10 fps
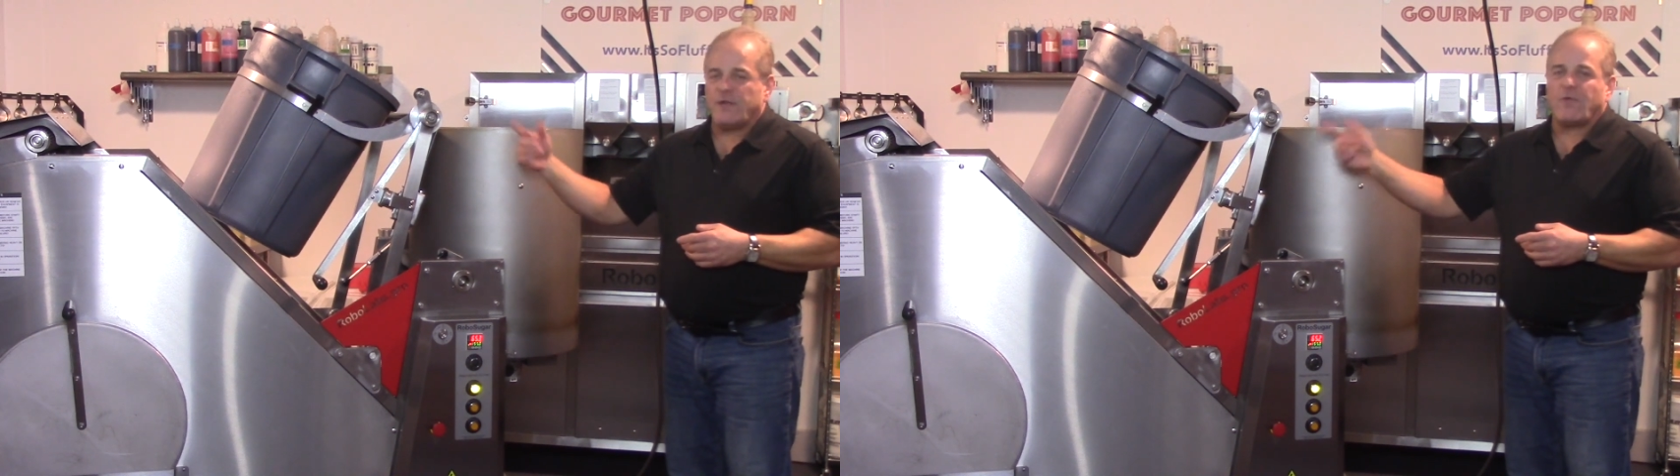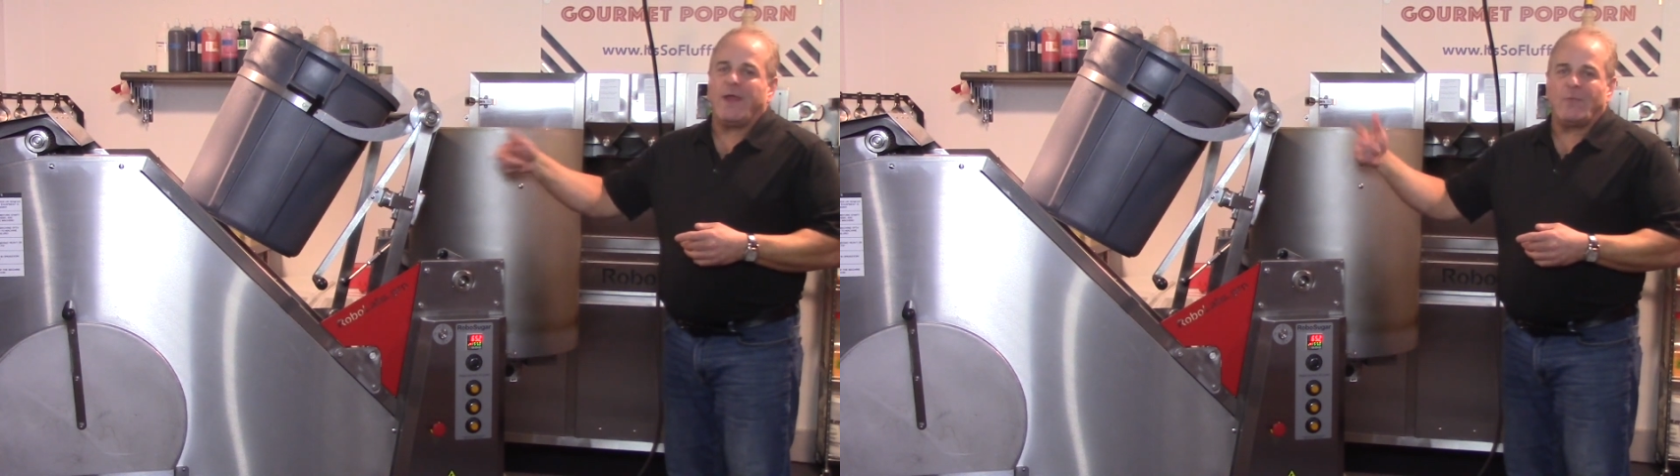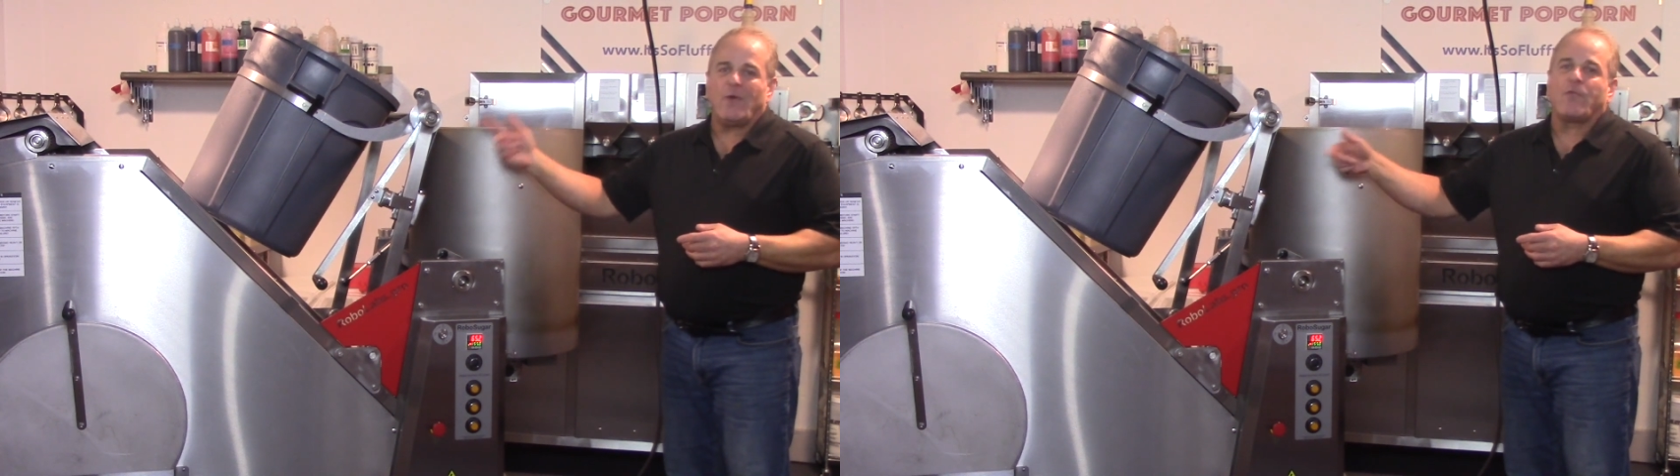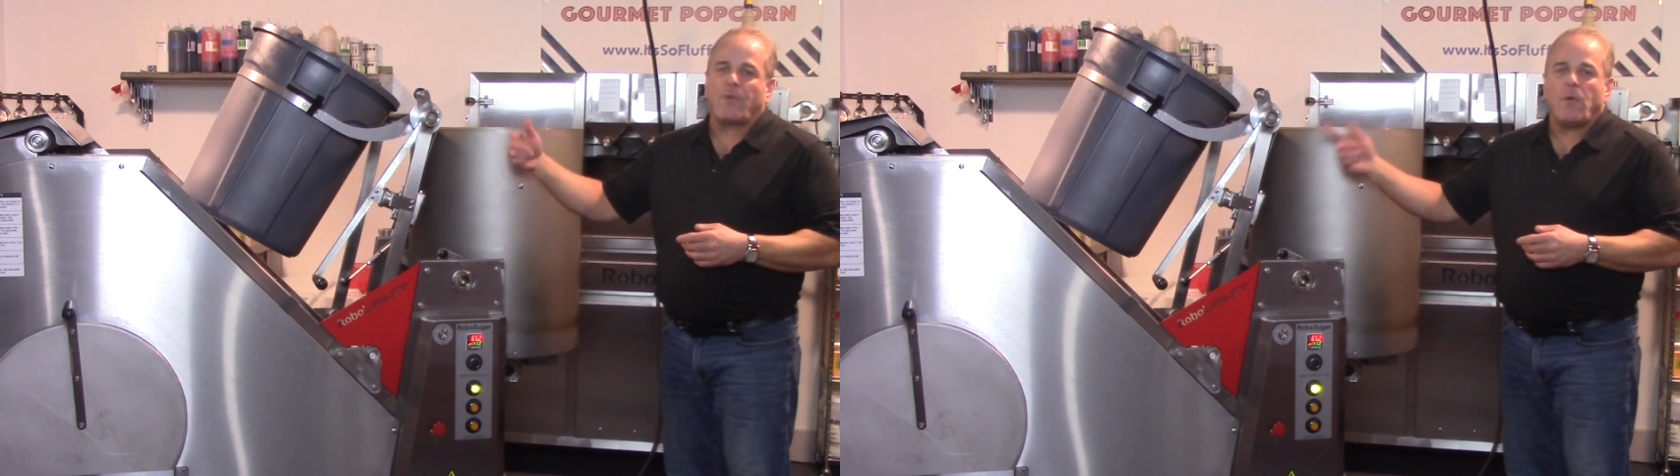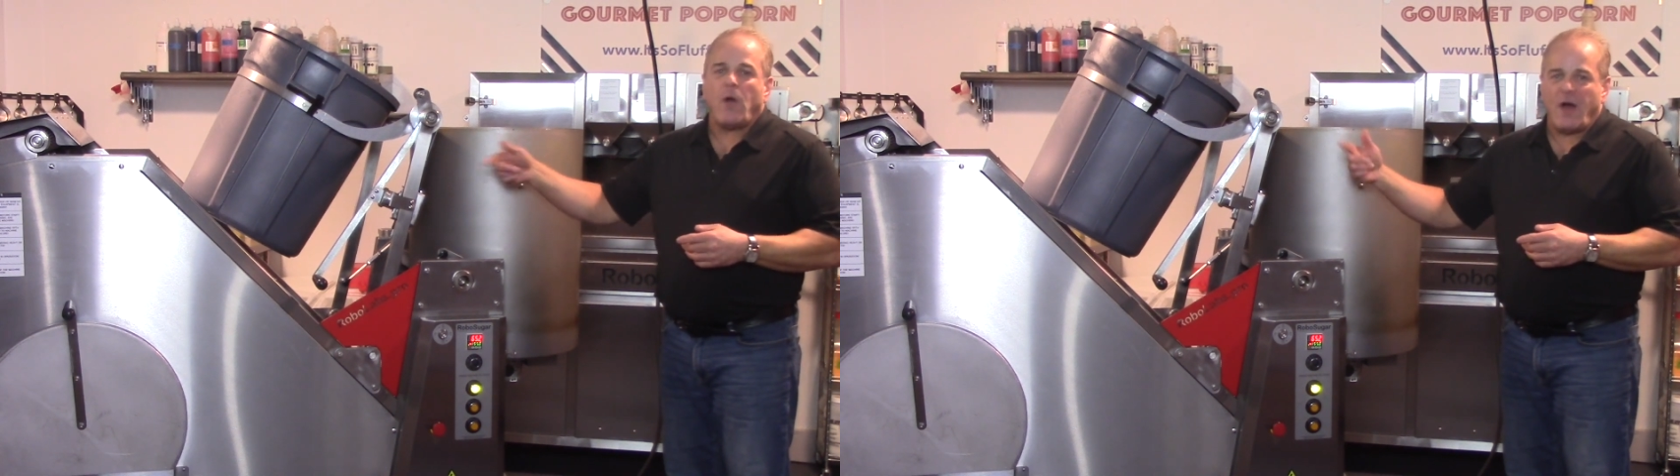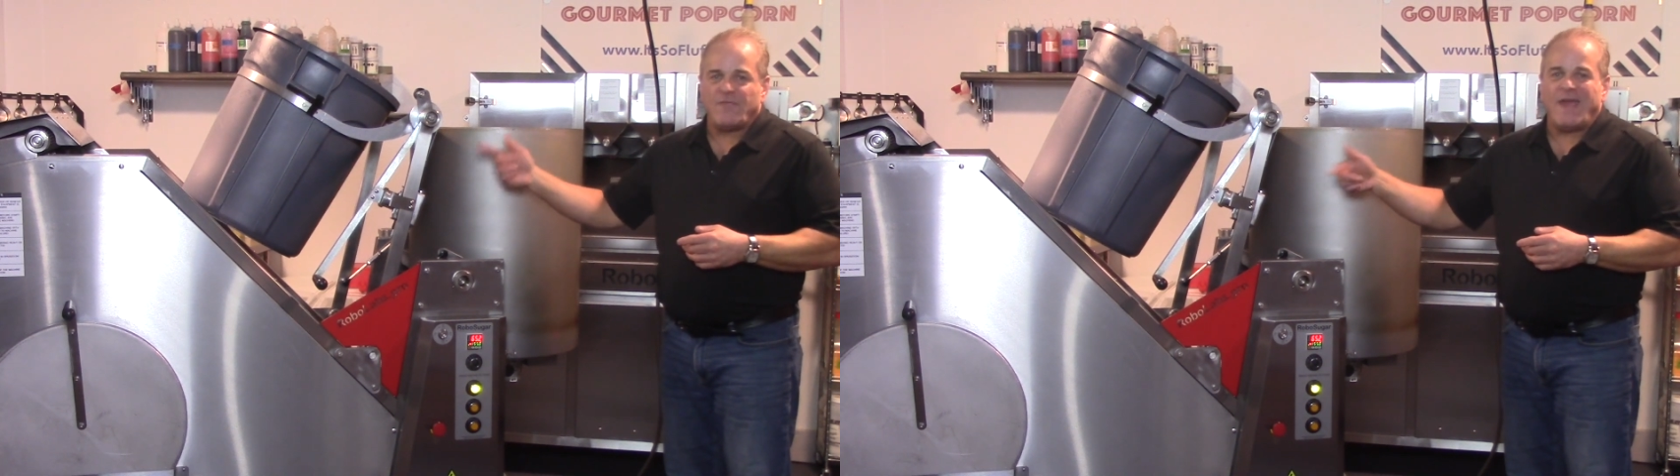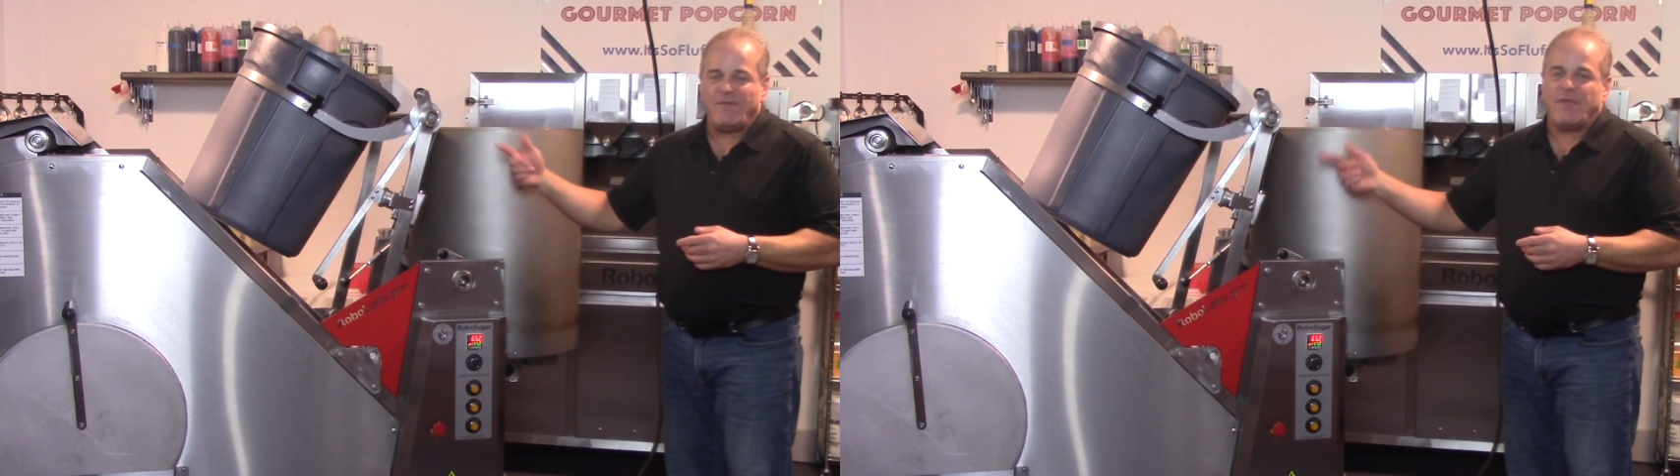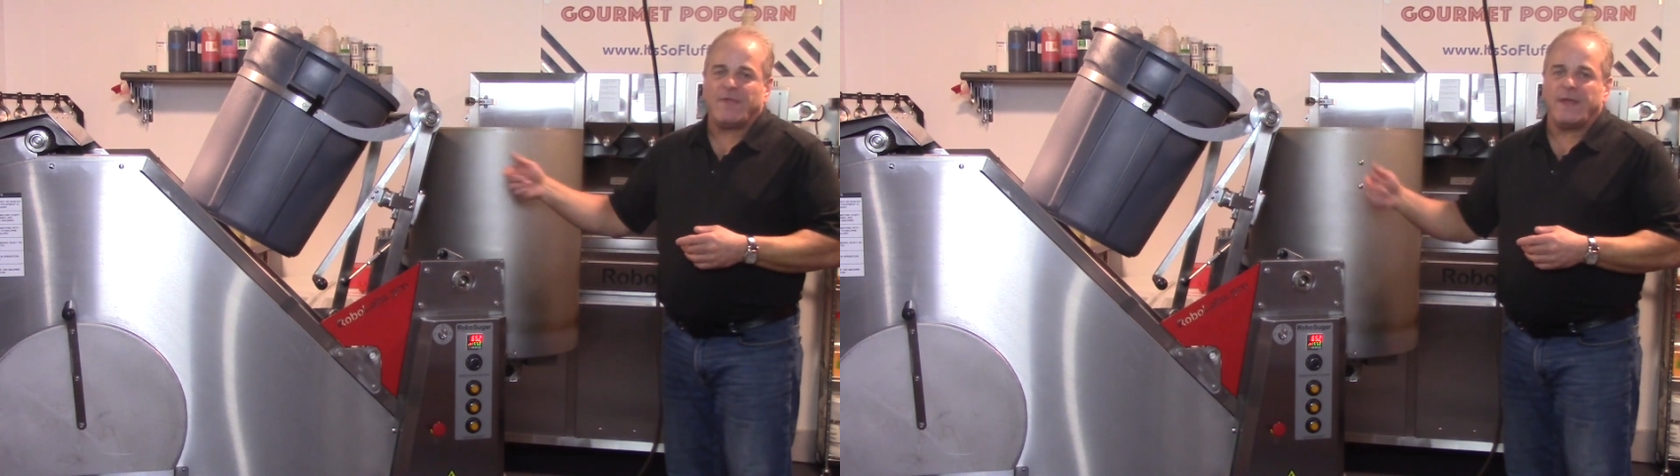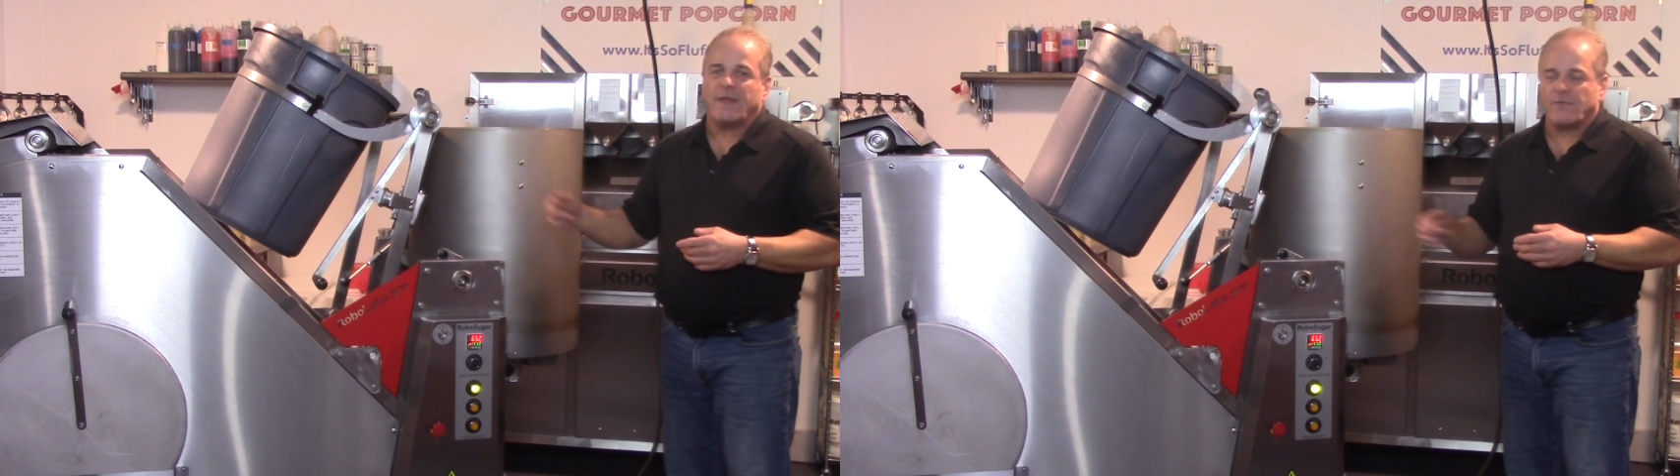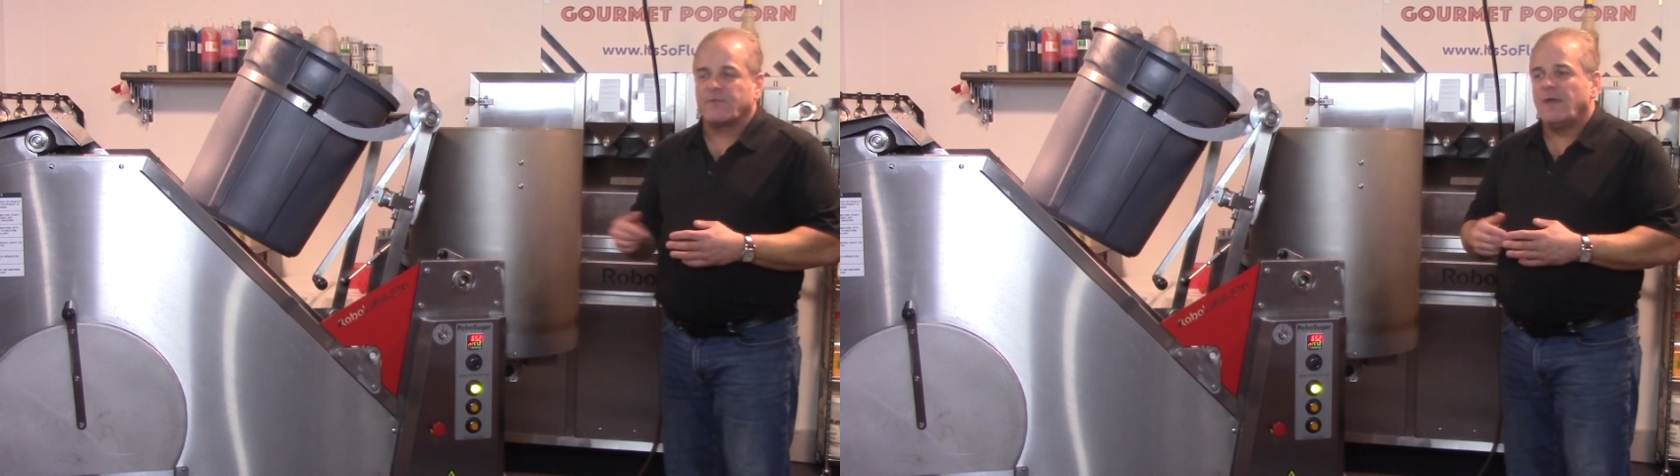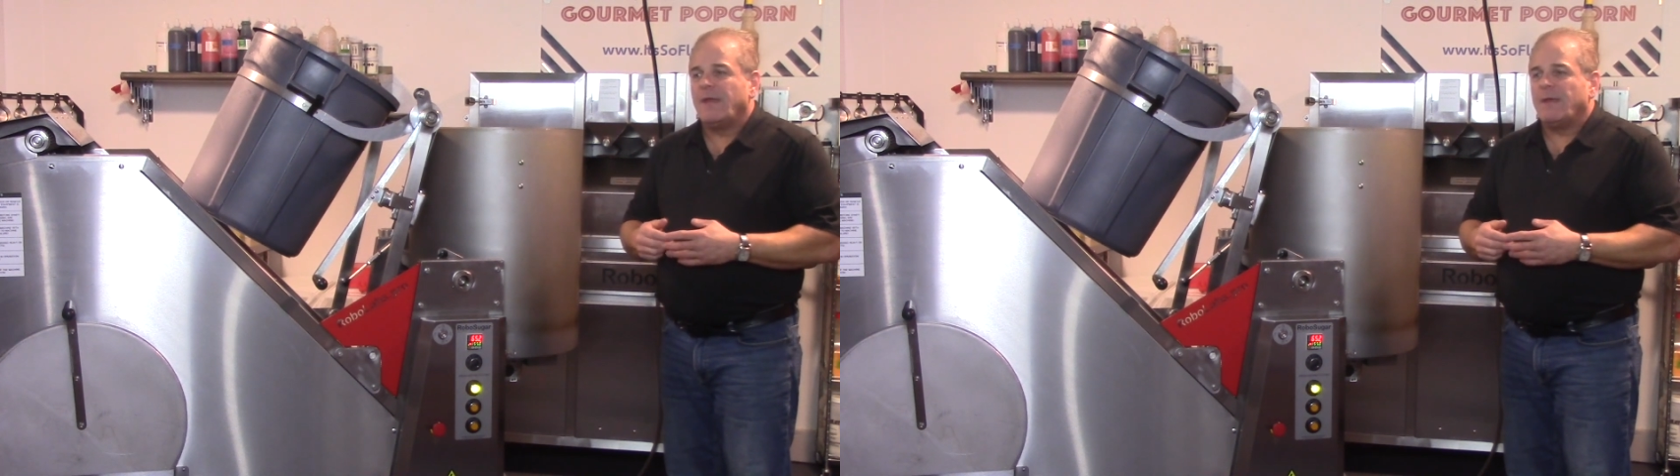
tray will throw off heavy things.